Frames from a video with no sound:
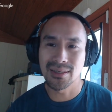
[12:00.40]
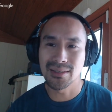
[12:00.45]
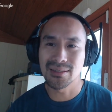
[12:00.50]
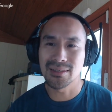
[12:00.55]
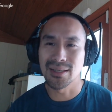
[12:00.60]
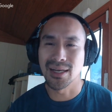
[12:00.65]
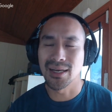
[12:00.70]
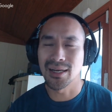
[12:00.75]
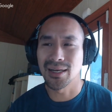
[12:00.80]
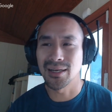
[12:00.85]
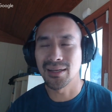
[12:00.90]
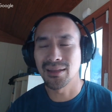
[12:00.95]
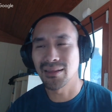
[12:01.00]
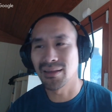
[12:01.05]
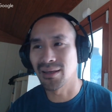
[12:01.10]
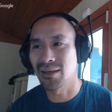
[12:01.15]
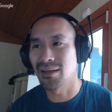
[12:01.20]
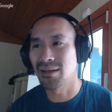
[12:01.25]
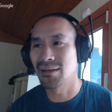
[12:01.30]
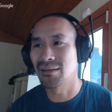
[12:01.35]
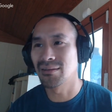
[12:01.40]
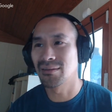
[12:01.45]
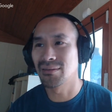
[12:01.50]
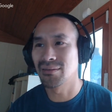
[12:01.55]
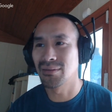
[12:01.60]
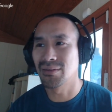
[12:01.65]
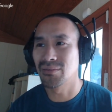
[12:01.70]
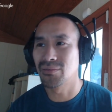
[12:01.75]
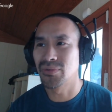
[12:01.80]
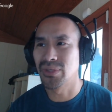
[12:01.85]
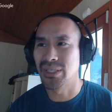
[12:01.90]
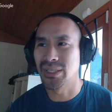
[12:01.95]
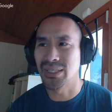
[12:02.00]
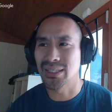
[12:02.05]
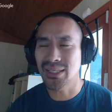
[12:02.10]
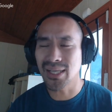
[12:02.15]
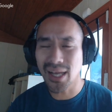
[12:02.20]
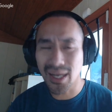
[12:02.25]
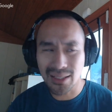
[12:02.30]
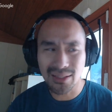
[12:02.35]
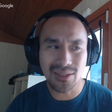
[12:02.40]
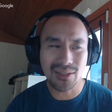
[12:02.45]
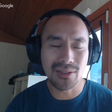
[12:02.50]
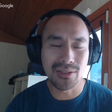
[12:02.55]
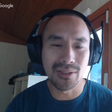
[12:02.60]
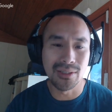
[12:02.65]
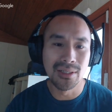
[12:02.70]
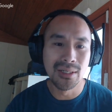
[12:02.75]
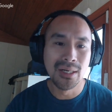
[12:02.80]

not anything really technical.